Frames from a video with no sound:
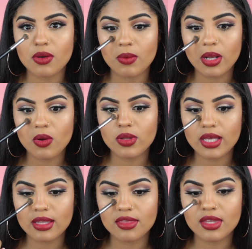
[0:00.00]
Like when I go
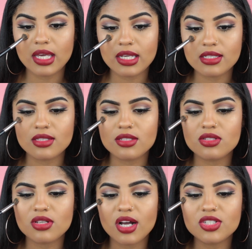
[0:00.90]
like this, it's
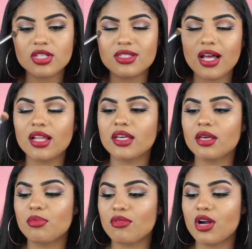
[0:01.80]
such a
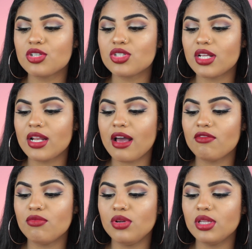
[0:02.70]
delicate brush, and
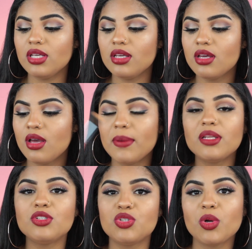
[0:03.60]
I've really
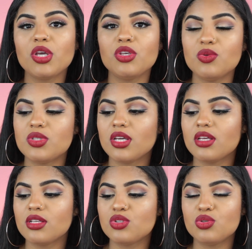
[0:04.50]
been enjoying using
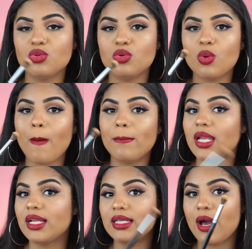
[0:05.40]
it to
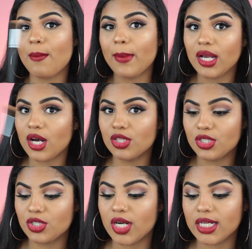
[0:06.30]
blend out my
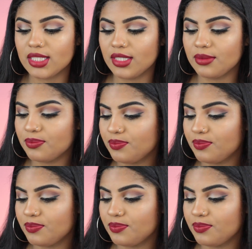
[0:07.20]
color correcting.